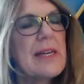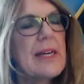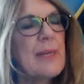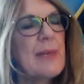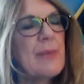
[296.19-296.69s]

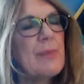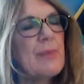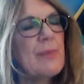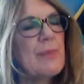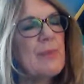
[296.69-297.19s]
I'm
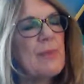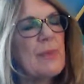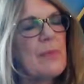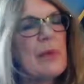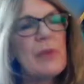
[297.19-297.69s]

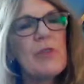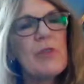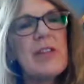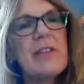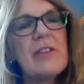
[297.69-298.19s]
going to
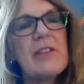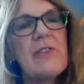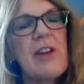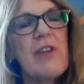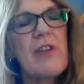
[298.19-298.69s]
read the
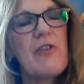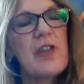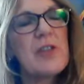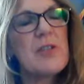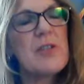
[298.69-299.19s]
very
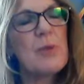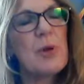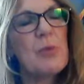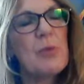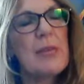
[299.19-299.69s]
first
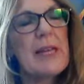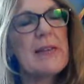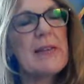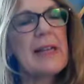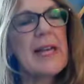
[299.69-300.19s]
poem in
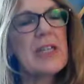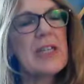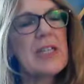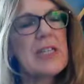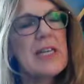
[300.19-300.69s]
the
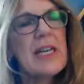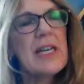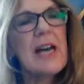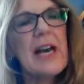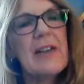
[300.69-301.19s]
collection.
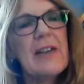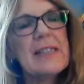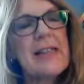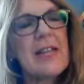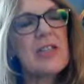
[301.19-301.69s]
This
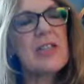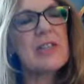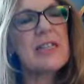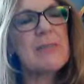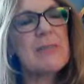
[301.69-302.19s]

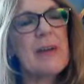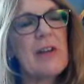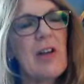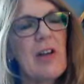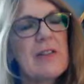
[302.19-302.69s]
collection is about
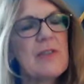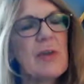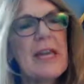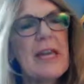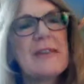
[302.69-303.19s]
lots of
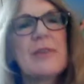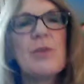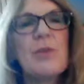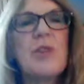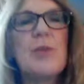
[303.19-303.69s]
ways in
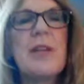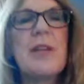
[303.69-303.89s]
which we